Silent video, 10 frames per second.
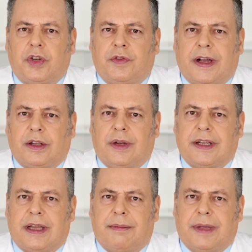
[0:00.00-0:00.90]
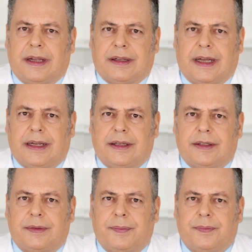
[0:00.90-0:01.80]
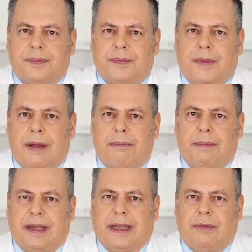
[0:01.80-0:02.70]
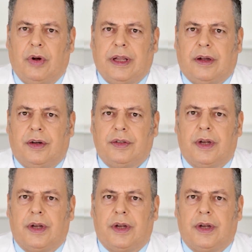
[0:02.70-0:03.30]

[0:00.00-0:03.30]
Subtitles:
to its action. Type 1 diabetes,